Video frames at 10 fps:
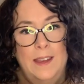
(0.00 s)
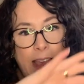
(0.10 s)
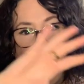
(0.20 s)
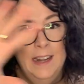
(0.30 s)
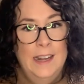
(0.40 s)

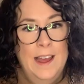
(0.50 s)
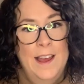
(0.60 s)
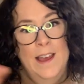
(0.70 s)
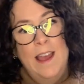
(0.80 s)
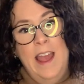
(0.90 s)

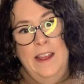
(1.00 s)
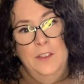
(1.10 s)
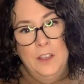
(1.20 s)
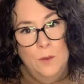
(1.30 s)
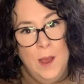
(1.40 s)
Canada and
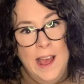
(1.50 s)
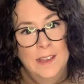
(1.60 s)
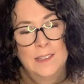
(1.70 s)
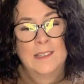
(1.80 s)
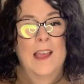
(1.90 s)
the
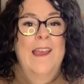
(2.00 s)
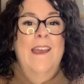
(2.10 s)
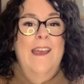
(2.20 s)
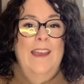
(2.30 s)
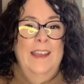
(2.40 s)
US,
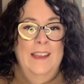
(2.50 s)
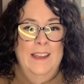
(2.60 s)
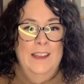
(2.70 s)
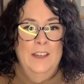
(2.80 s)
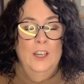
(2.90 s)

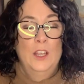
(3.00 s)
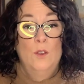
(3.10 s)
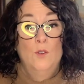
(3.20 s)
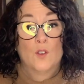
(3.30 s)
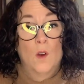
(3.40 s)
and
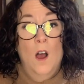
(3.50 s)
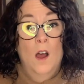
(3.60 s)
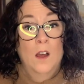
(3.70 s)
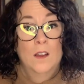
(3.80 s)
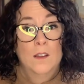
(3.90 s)
you
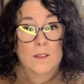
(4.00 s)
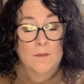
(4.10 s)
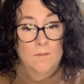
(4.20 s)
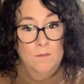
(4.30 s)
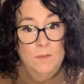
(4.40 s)
draw
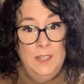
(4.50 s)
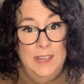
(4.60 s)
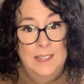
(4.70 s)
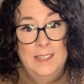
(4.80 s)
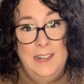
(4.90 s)

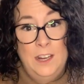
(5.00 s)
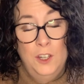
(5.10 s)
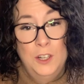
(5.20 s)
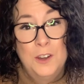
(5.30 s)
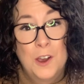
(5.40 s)

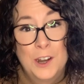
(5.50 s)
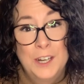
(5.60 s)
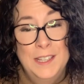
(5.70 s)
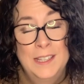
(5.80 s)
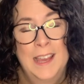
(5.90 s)
destination
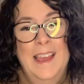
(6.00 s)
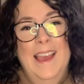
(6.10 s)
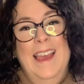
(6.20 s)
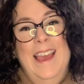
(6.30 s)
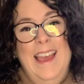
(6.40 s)
cards,
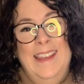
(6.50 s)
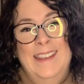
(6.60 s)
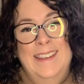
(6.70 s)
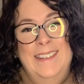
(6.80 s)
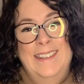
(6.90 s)

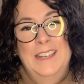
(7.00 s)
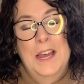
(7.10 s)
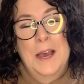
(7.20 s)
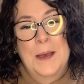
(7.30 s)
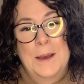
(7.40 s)
and
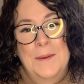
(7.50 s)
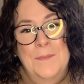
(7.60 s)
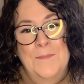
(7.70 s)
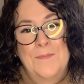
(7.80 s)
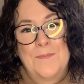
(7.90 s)

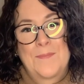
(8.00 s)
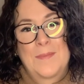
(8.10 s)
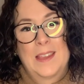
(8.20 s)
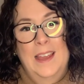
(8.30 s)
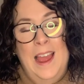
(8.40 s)

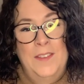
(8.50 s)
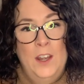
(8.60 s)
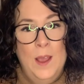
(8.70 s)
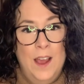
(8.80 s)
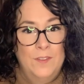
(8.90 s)
then
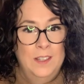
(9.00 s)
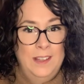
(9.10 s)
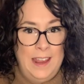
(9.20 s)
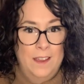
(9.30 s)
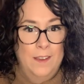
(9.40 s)
you have to
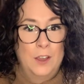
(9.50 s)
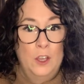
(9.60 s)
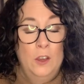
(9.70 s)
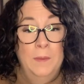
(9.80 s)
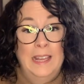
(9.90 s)
like
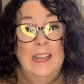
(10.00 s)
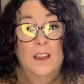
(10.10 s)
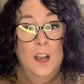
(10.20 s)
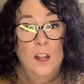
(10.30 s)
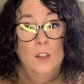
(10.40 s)
accumulate
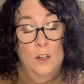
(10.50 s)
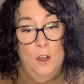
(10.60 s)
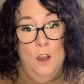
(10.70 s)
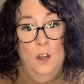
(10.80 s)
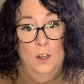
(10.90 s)
color
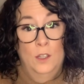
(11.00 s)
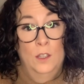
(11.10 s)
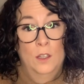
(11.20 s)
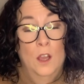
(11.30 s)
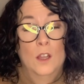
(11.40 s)

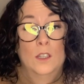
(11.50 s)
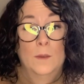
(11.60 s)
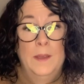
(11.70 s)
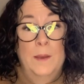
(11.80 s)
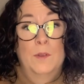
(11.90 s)
cards to
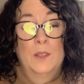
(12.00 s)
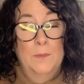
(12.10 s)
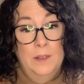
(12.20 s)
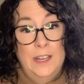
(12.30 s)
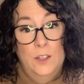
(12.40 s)
be able to
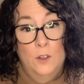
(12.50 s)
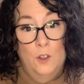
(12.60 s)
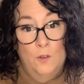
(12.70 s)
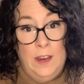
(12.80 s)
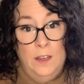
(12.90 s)
place your
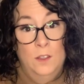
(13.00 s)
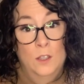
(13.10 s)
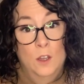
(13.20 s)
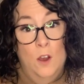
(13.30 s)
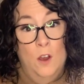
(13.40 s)

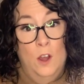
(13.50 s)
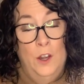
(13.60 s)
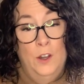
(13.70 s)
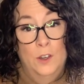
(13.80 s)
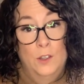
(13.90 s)
trains
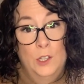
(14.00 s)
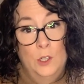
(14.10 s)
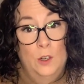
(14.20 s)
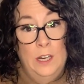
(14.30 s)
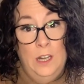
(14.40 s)
on
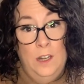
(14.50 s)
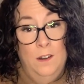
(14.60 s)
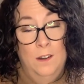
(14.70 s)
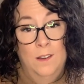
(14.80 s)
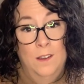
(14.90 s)

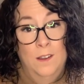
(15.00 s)
certain